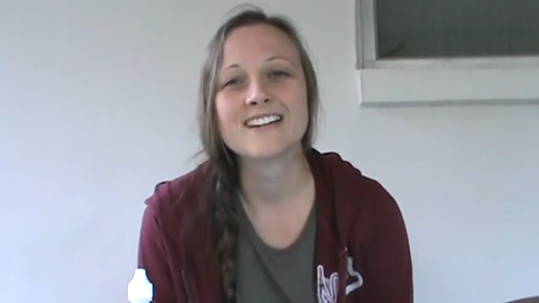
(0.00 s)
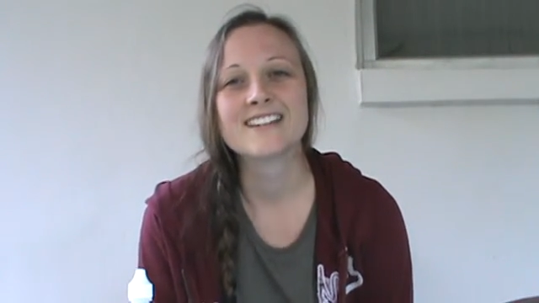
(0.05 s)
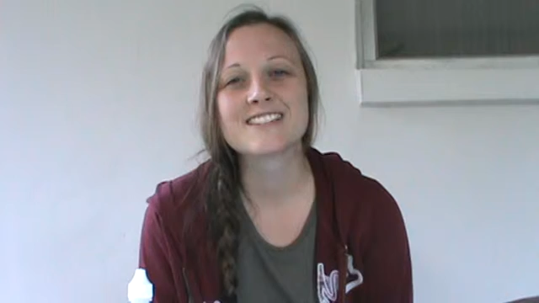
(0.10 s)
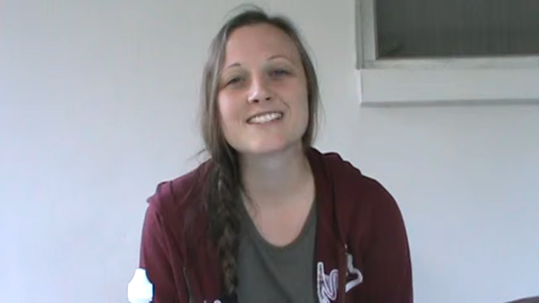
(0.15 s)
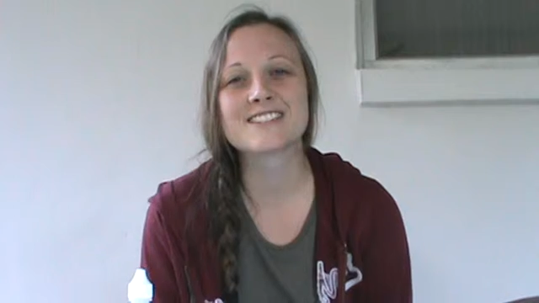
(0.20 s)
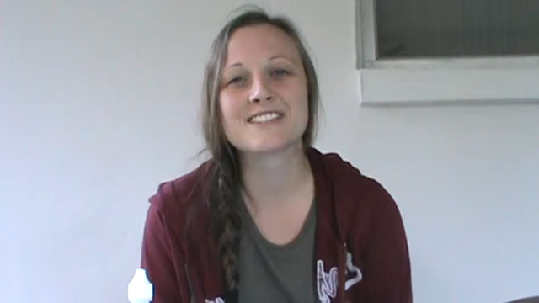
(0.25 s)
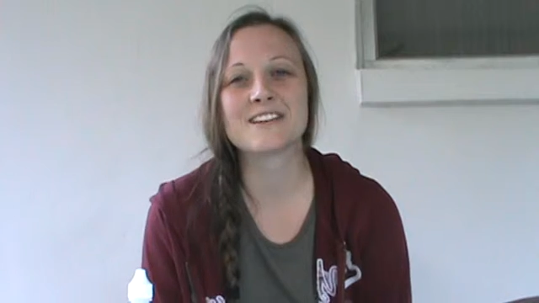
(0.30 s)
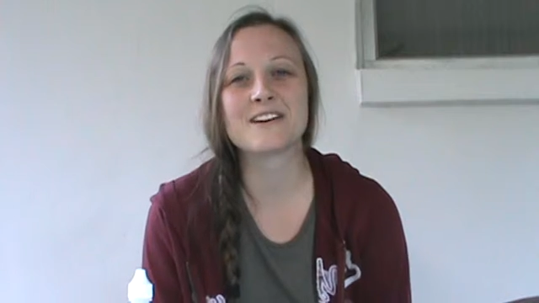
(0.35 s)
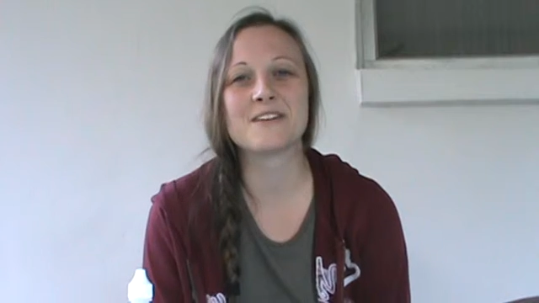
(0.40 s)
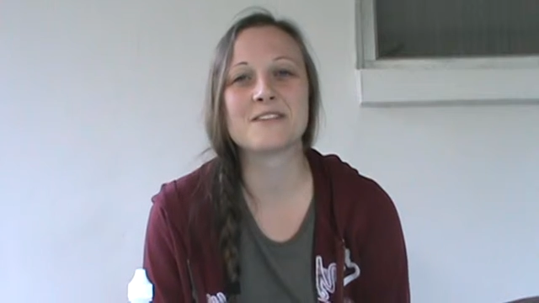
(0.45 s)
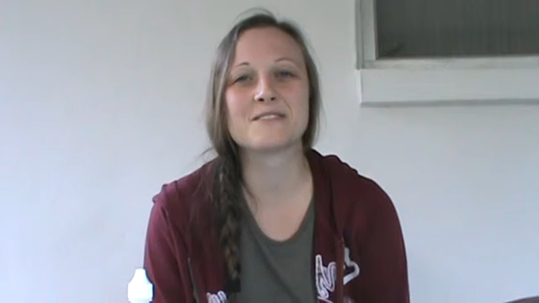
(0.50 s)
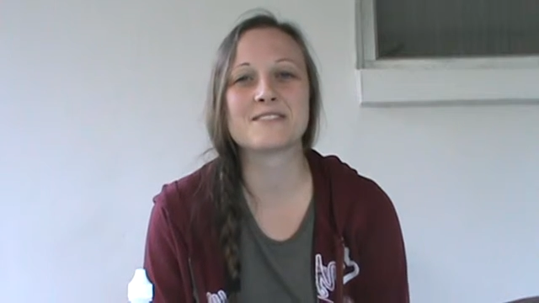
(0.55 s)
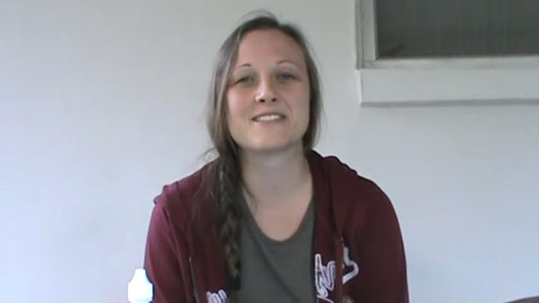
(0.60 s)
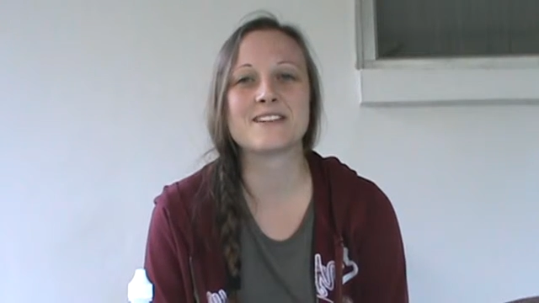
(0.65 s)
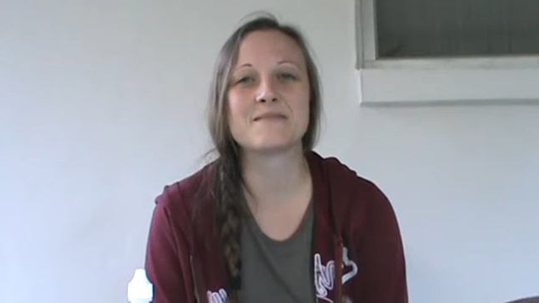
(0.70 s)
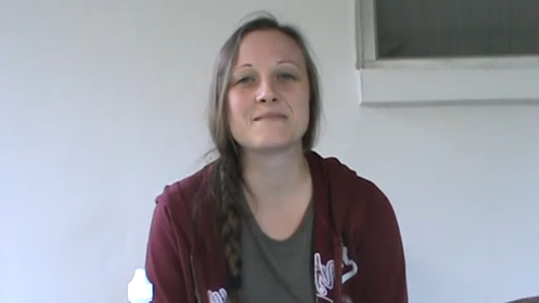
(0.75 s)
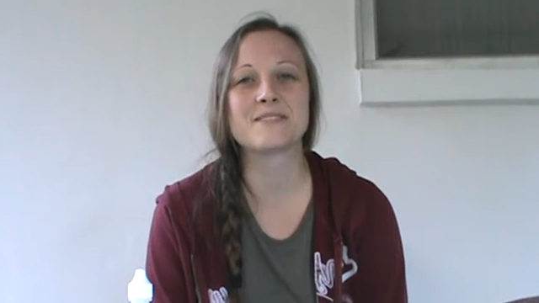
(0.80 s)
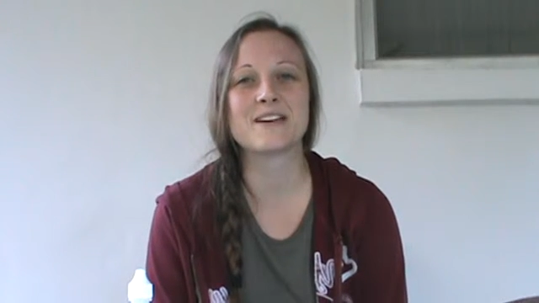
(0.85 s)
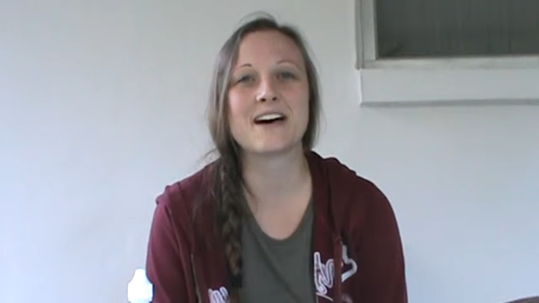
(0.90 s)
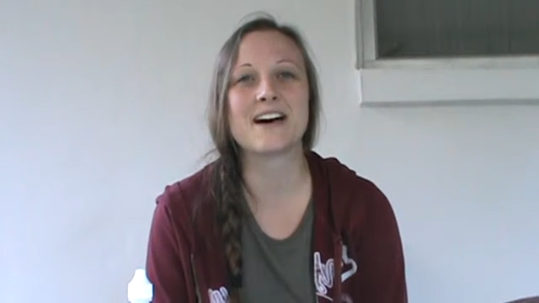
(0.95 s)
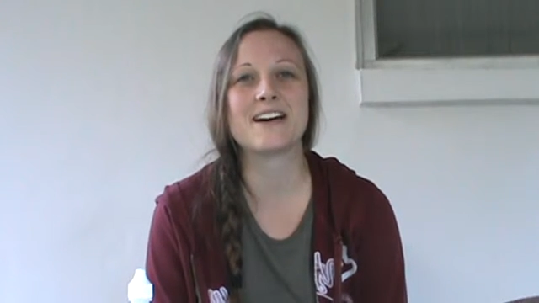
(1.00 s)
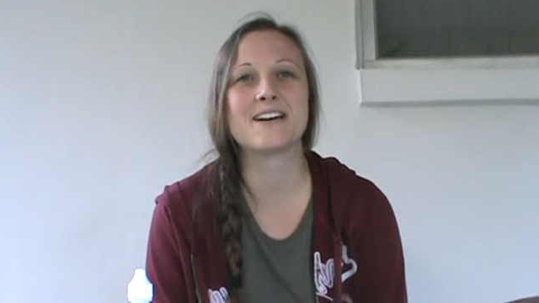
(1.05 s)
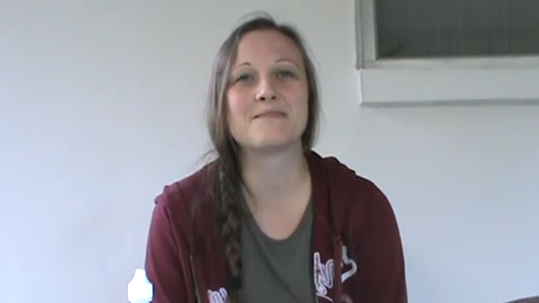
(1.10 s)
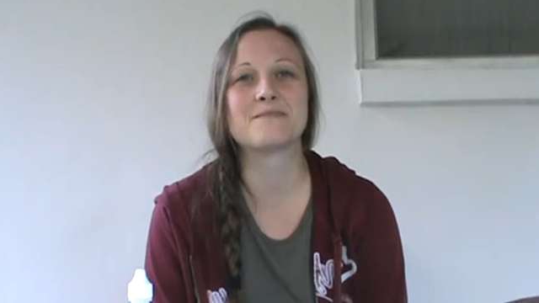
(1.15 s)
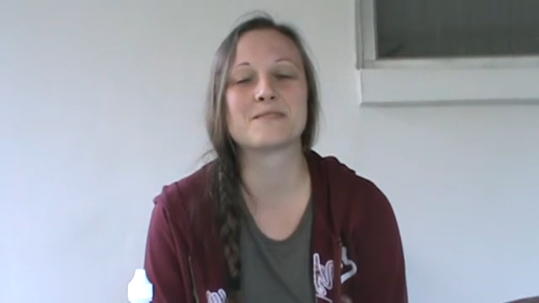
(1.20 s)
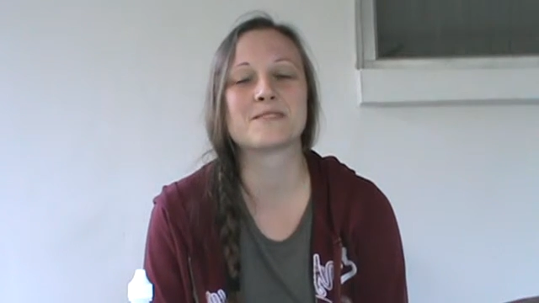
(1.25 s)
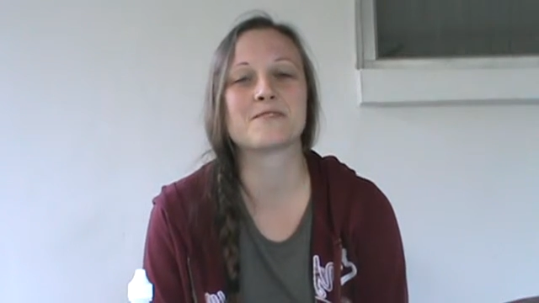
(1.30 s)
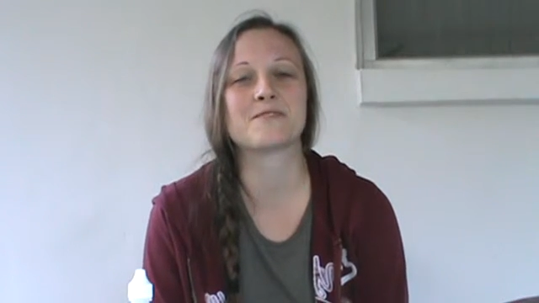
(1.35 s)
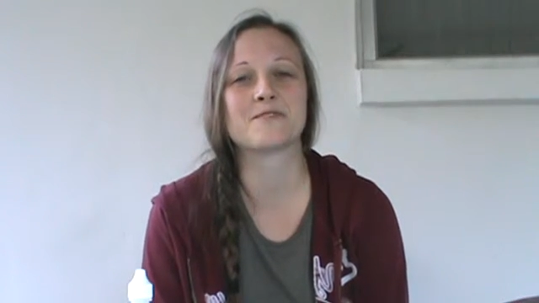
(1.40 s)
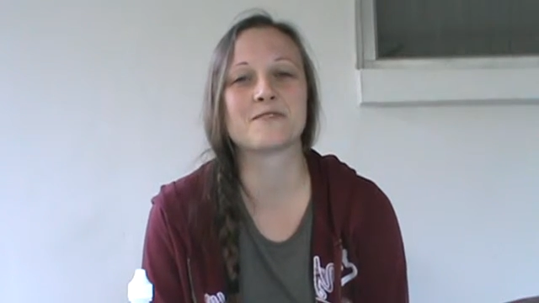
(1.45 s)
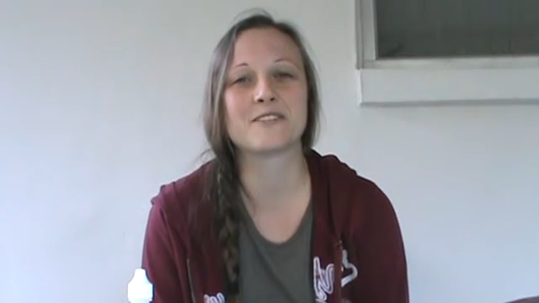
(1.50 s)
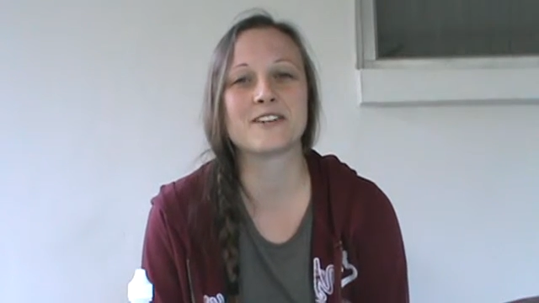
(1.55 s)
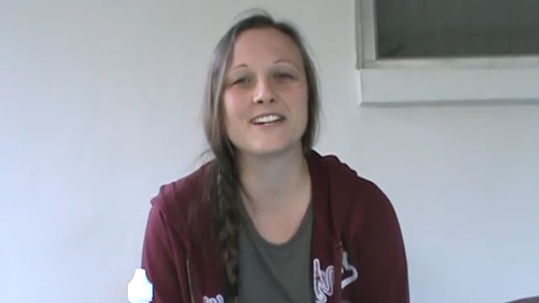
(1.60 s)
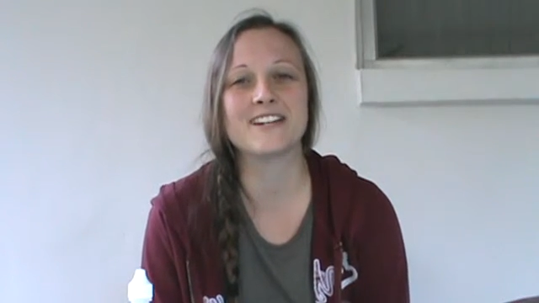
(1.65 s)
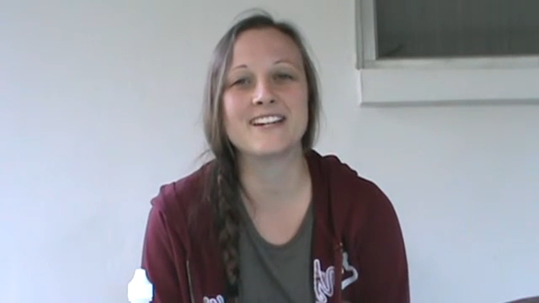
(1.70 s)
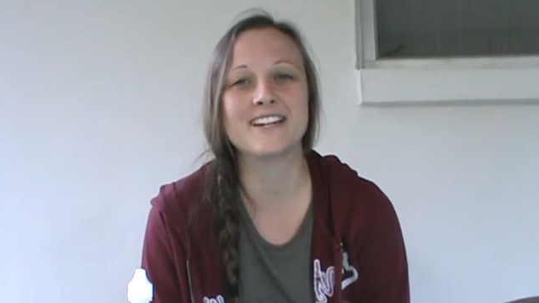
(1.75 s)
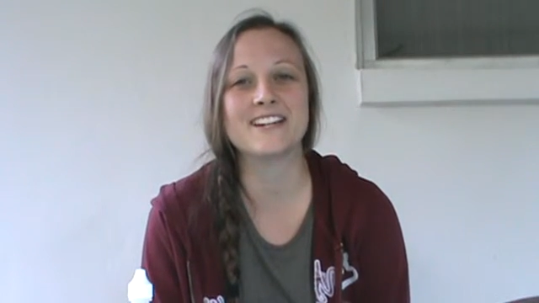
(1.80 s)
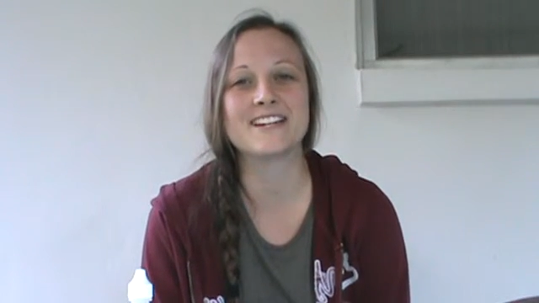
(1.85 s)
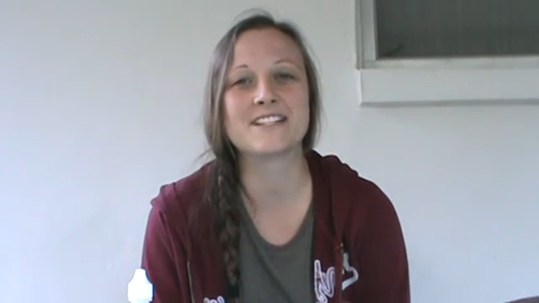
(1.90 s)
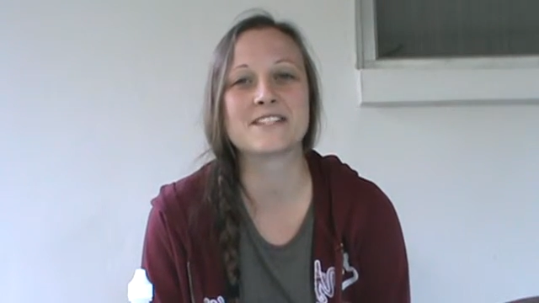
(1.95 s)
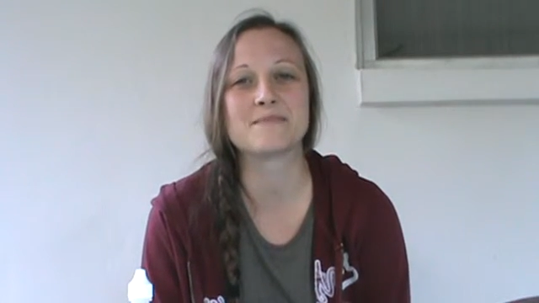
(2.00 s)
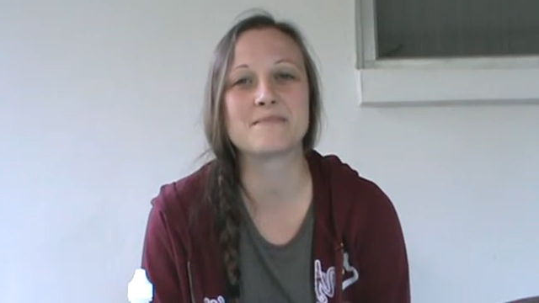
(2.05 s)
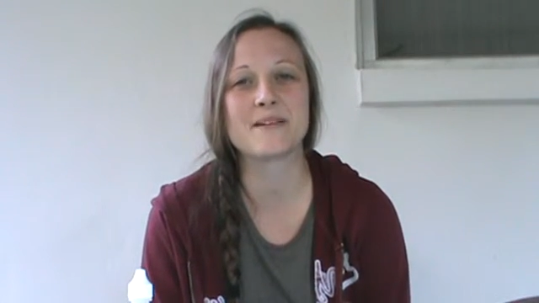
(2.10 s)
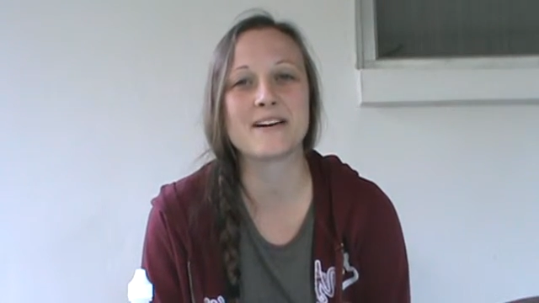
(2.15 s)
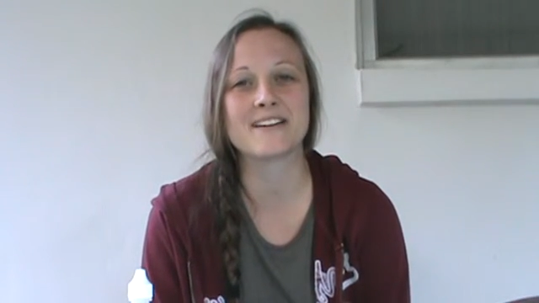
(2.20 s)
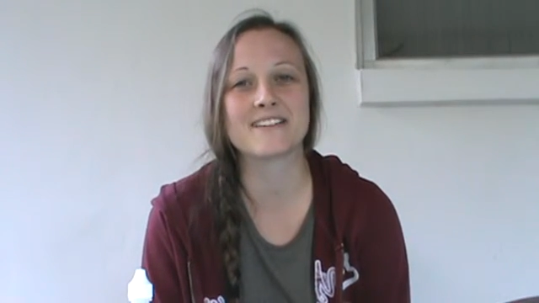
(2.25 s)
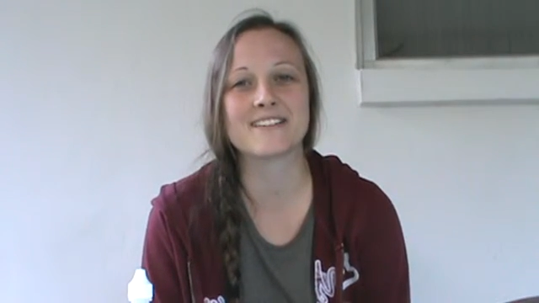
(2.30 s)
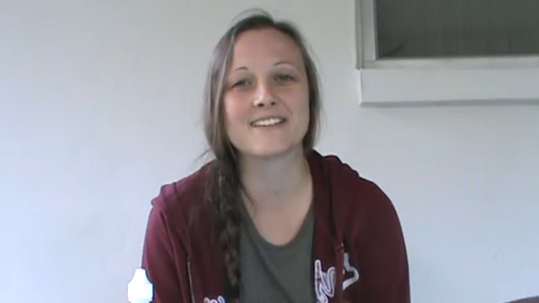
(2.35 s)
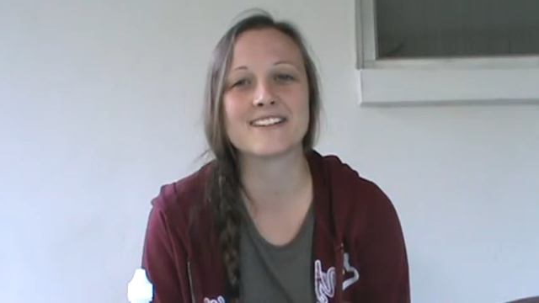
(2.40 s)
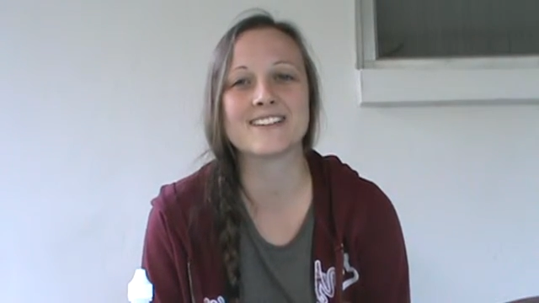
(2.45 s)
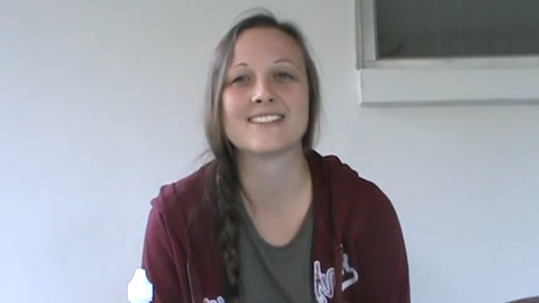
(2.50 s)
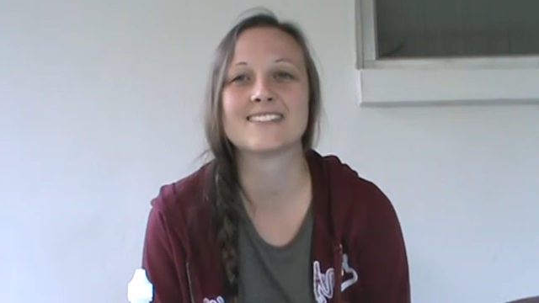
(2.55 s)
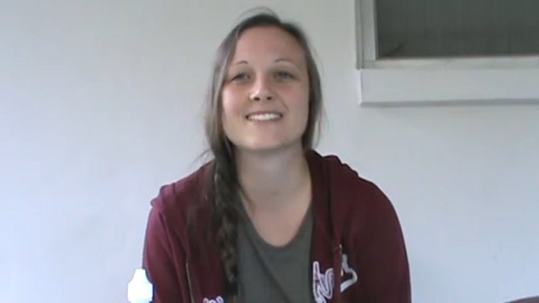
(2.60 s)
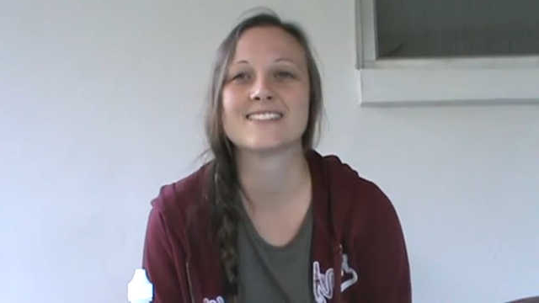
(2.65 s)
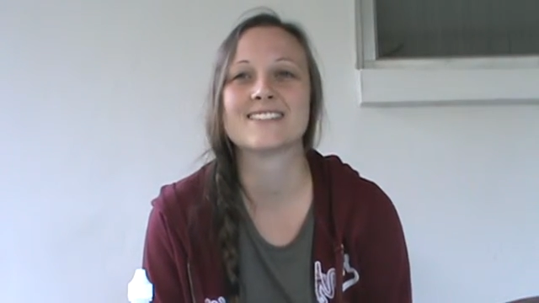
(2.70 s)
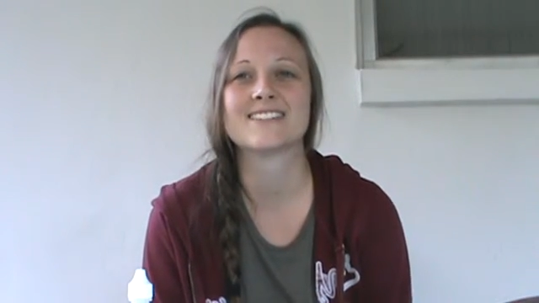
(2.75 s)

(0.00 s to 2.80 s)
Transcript: So sometimes free is better,